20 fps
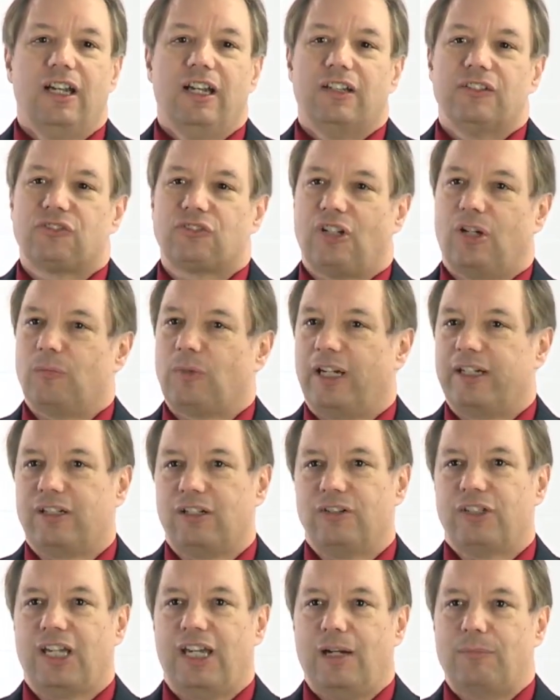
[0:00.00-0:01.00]
So I'm like,
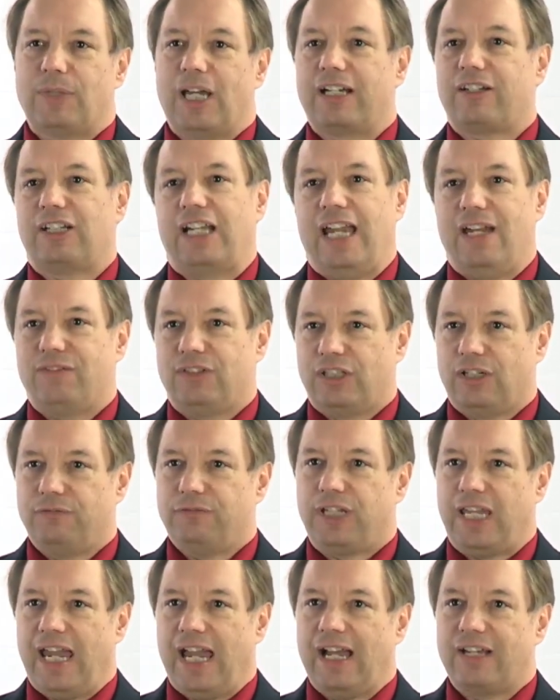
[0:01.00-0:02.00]
okay, I'm not gonna have
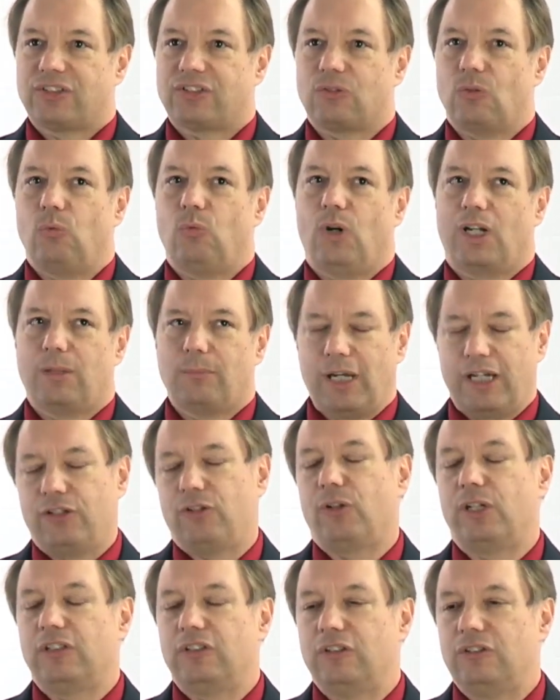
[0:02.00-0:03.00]
enough gas. What am I
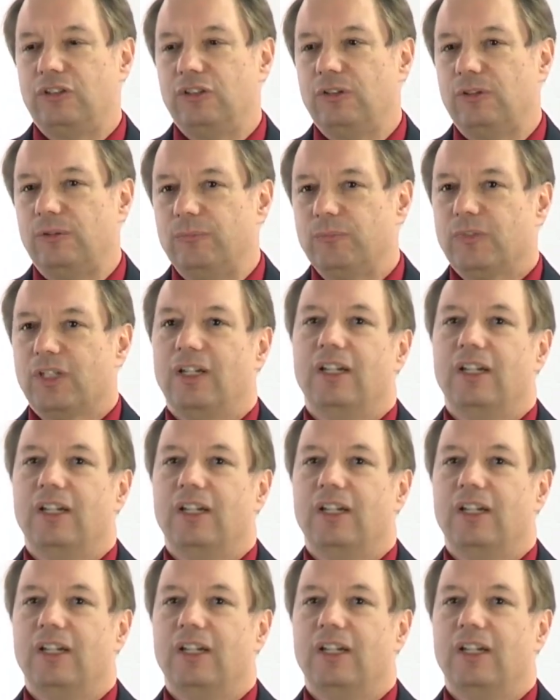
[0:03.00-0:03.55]
going to do?